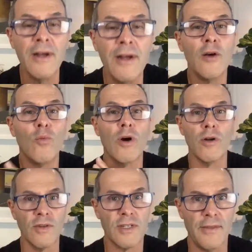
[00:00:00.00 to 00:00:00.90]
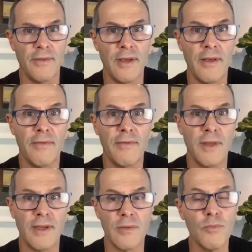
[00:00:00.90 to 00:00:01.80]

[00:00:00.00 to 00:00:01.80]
where all of a sudden there's